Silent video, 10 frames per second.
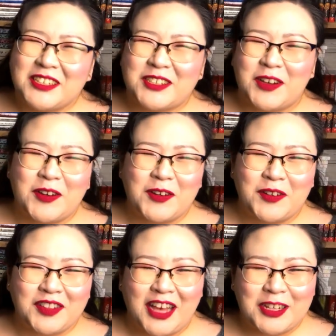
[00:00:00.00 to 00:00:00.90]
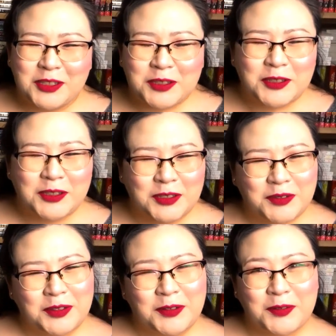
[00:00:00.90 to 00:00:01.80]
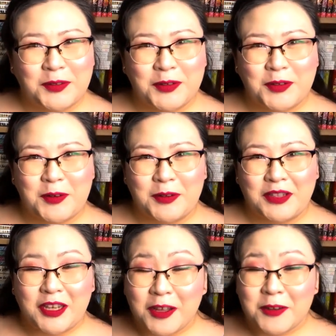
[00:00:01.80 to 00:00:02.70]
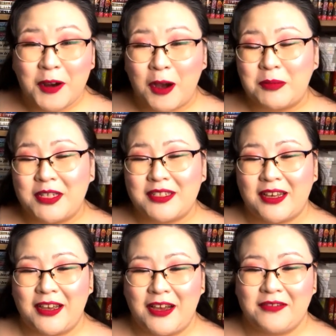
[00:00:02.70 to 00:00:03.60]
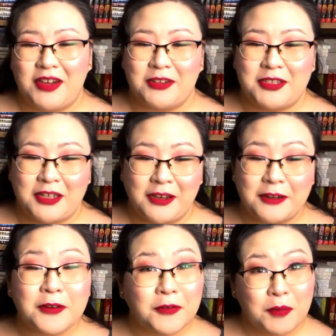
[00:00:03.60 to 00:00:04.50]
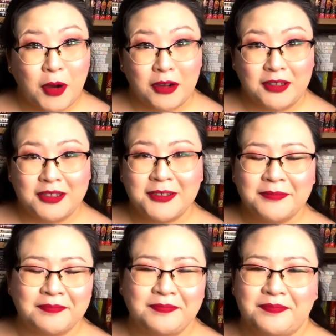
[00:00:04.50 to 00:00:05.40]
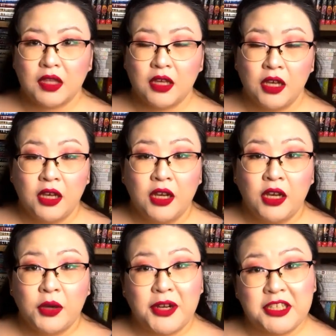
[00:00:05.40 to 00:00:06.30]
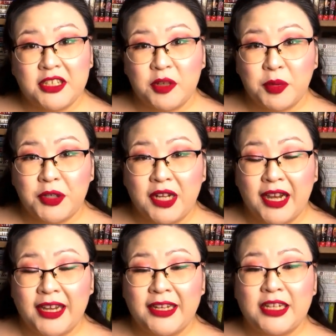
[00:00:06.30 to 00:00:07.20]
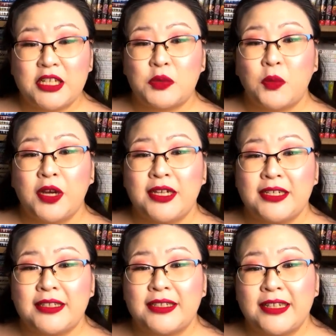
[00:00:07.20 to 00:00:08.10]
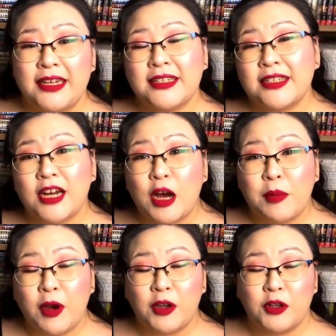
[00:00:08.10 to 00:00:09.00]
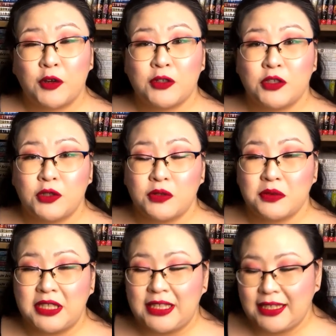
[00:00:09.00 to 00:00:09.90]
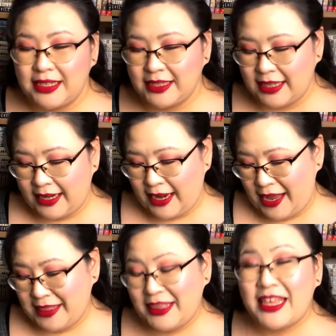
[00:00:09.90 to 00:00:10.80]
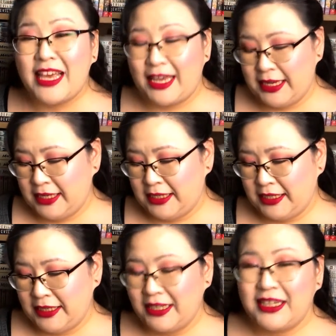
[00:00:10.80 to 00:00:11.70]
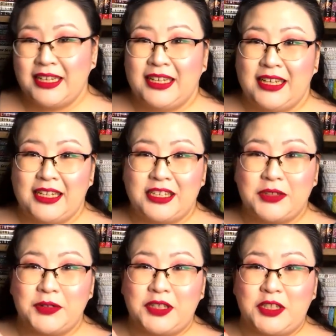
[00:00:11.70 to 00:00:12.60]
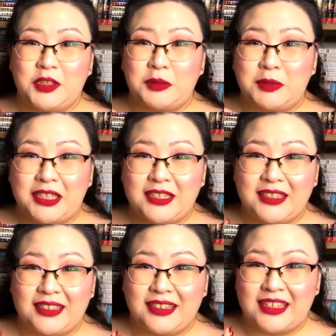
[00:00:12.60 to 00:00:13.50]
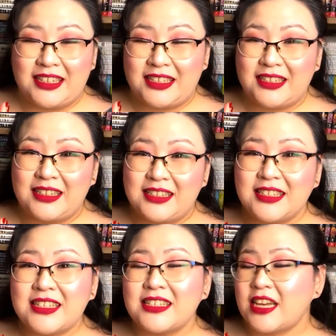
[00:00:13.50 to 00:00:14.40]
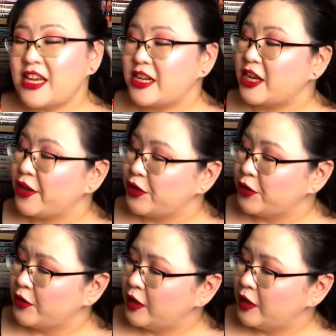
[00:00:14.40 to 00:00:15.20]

So that should do it for the other hobbies I have outside of manga. Question number nine is what is next up on your to read list? And I think it's going to be this. This is another